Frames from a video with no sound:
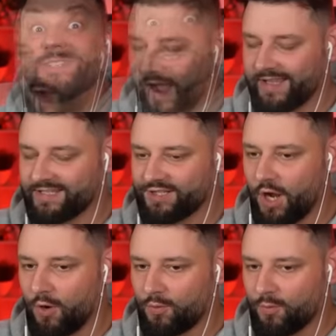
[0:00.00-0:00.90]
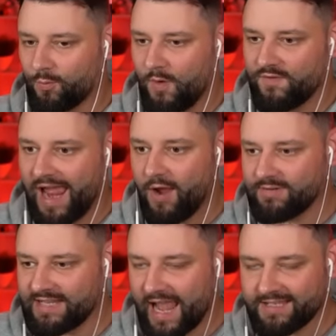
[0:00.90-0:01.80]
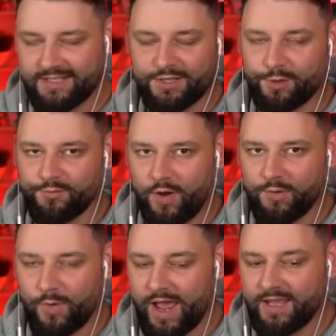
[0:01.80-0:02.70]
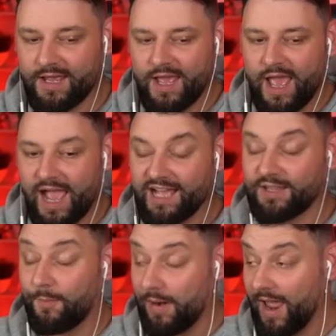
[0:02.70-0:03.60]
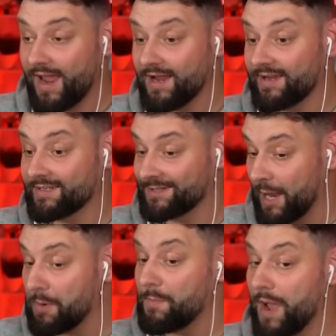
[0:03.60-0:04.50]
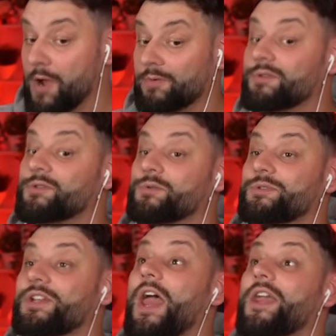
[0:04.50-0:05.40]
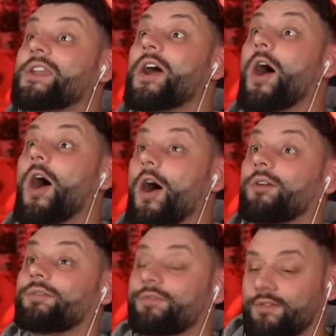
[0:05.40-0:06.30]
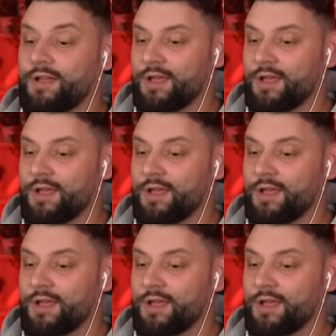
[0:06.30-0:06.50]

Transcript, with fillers: Right, so we've now taxied to the runway and the plane is now about to take off.